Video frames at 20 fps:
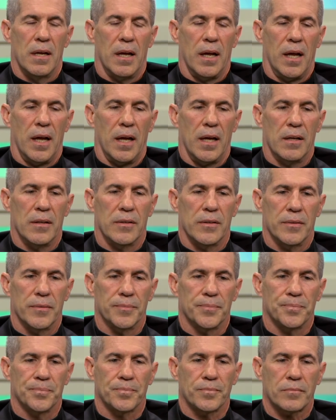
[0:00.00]
And
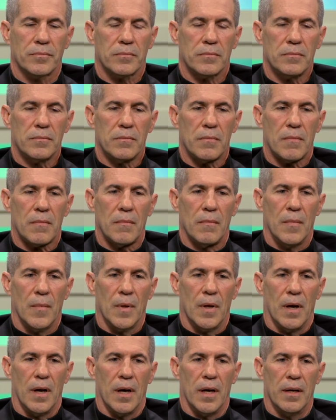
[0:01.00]

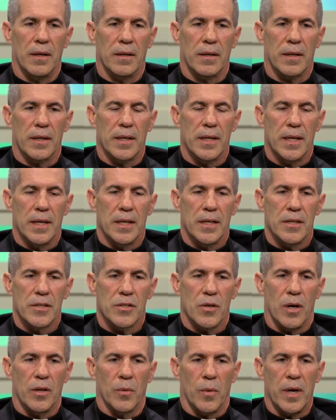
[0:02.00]

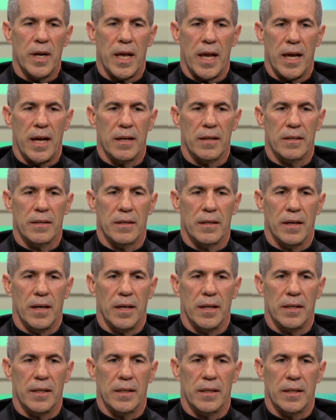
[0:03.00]
so on the one hand,
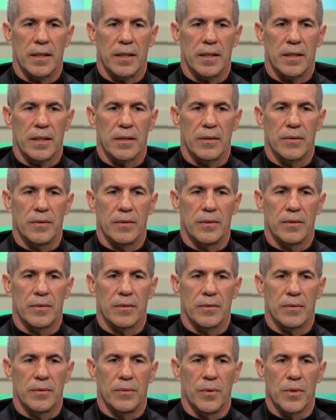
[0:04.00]

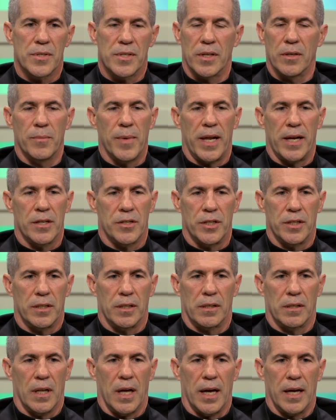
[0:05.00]
we're still managing
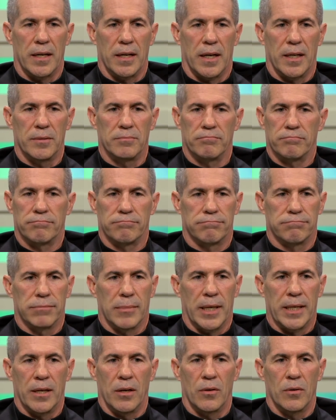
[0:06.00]
decline.
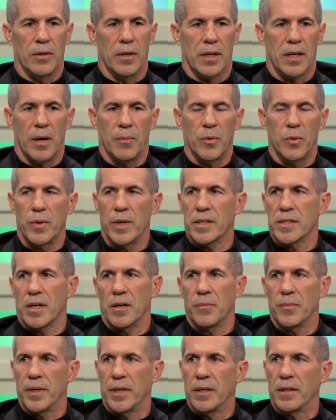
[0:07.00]
I know in a couple of weeks
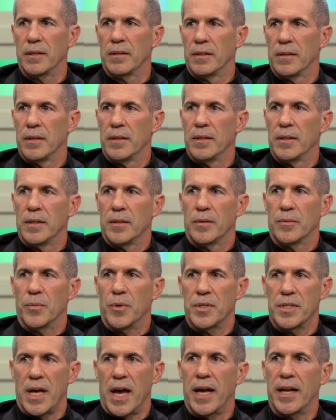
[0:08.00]
I'll be
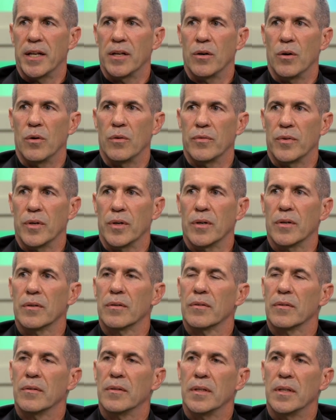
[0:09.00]
presiding
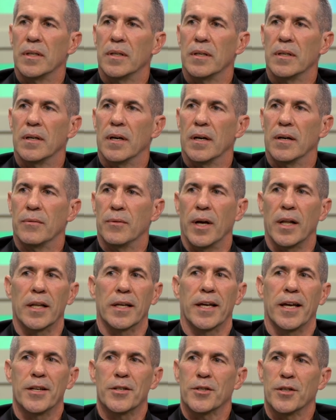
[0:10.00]
over the
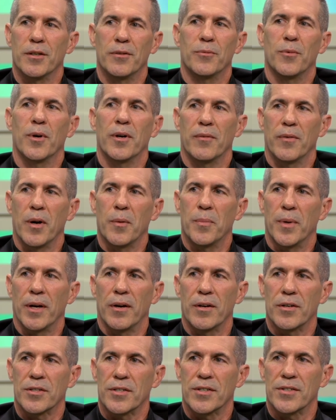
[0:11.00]
relegation of one of our
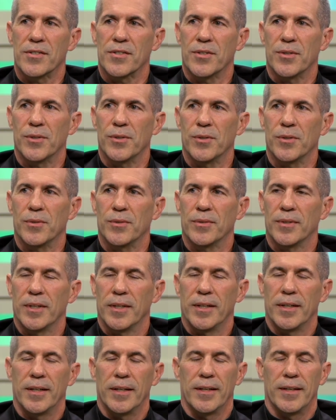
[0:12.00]
parishes to
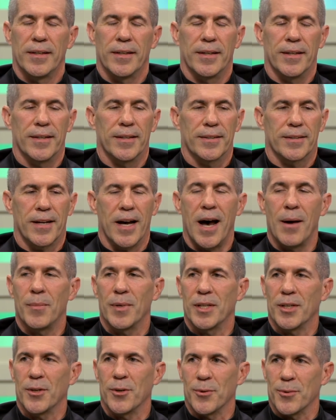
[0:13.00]

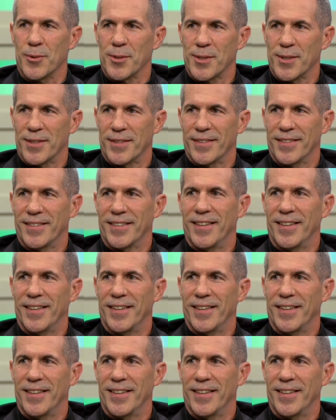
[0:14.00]
common use.